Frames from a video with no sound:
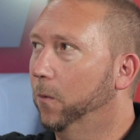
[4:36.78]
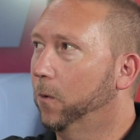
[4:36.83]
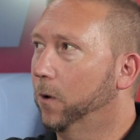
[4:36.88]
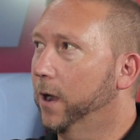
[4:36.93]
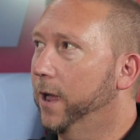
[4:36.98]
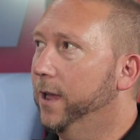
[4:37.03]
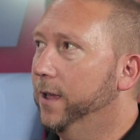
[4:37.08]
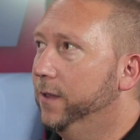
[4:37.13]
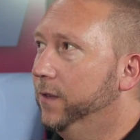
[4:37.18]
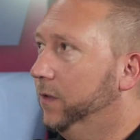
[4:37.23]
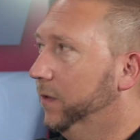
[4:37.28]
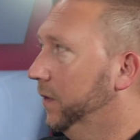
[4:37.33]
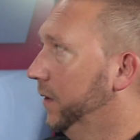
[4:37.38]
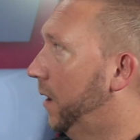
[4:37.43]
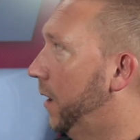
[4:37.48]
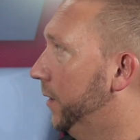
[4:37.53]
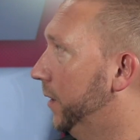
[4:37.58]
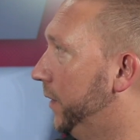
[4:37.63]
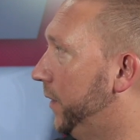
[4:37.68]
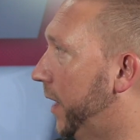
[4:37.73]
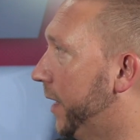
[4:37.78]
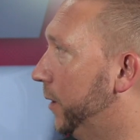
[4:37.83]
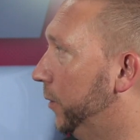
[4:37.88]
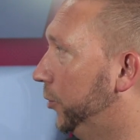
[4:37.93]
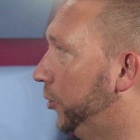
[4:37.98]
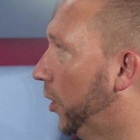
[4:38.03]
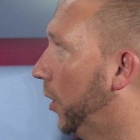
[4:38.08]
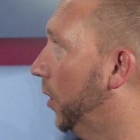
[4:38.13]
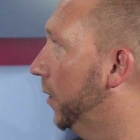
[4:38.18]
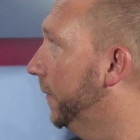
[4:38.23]
Whereas on the
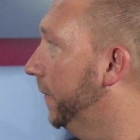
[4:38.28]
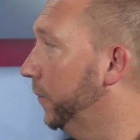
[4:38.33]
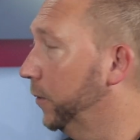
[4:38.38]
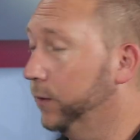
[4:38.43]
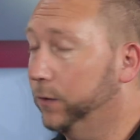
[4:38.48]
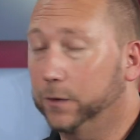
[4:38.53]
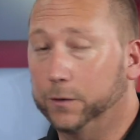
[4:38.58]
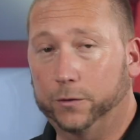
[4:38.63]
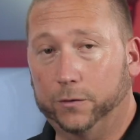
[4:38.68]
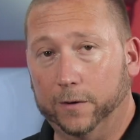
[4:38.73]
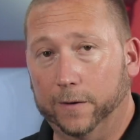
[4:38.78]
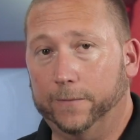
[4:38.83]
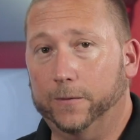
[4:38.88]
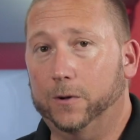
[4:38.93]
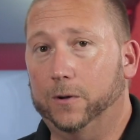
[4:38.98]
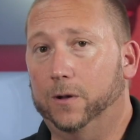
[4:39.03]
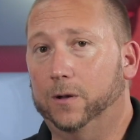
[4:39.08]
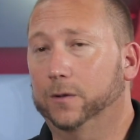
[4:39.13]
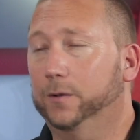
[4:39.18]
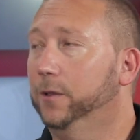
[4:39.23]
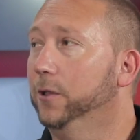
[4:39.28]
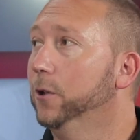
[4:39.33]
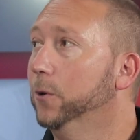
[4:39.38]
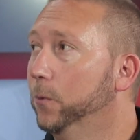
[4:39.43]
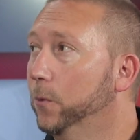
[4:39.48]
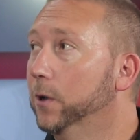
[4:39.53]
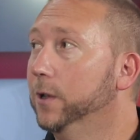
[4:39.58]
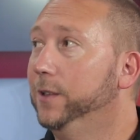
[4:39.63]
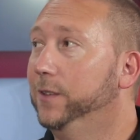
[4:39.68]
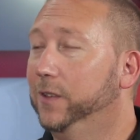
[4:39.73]
dyno chart for a centrifugal, you
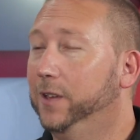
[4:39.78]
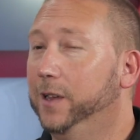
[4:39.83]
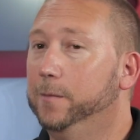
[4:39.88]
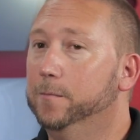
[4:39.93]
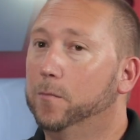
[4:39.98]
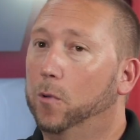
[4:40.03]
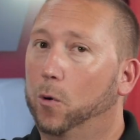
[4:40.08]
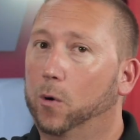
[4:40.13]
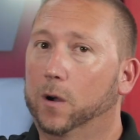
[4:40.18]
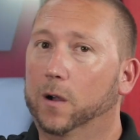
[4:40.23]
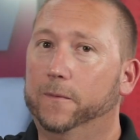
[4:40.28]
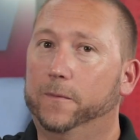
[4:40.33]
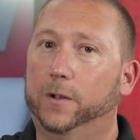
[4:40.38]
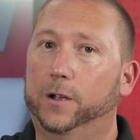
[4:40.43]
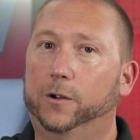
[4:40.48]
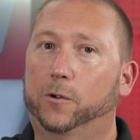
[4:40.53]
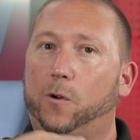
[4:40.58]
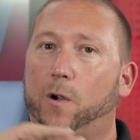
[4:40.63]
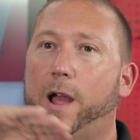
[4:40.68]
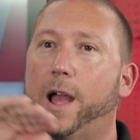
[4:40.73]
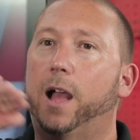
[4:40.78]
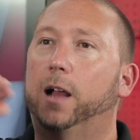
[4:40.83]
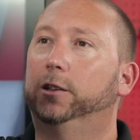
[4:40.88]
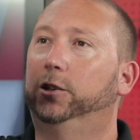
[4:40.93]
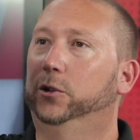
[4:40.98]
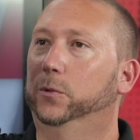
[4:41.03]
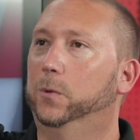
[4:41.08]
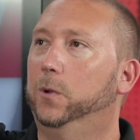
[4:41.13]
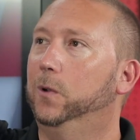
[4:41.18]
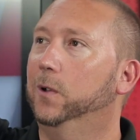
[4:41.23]
would see more of a
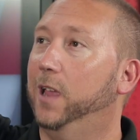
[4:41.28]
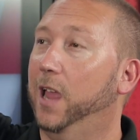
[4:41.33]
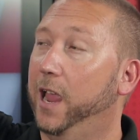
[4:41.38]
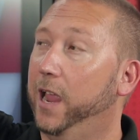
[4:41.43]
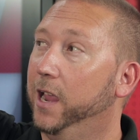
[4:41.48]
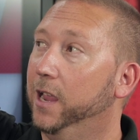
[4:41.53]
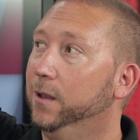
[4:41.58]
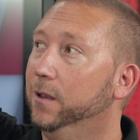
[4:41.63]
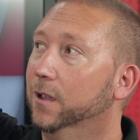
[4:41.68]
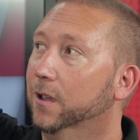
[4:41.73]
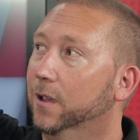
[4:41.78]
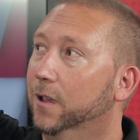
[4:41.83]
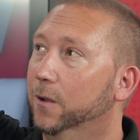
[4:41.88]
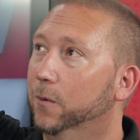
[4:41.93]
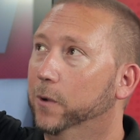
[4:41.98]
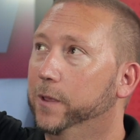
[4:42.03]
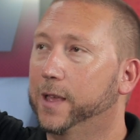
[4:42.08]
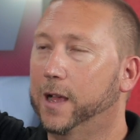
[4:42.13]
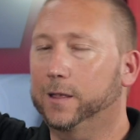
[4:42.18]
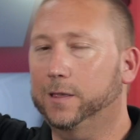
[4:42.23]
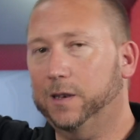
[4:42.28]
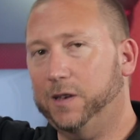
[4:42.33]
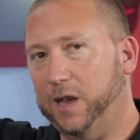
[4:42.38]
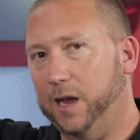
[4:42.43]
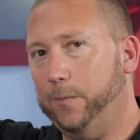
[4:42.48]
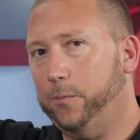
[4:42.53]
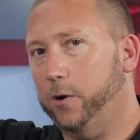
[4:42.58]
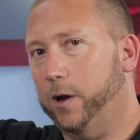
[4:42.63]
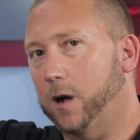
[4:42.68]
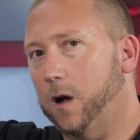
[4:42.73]
gradual gain without the
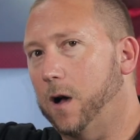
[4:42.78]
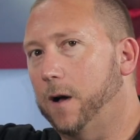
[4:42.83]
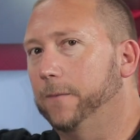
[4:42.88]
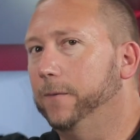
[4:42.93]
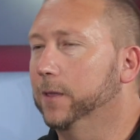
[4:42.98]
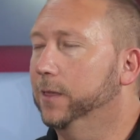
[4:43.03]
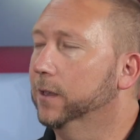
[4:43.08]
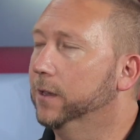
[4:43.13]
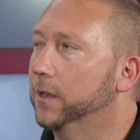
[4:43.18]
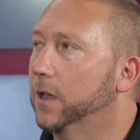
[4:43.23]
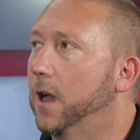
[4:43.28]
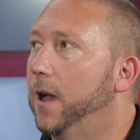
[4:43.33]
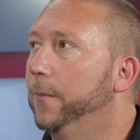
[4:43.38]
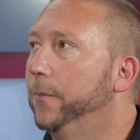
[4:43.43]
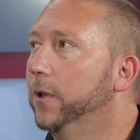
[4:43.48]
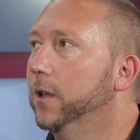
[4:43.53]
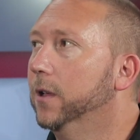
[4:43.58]
tapering off at the top.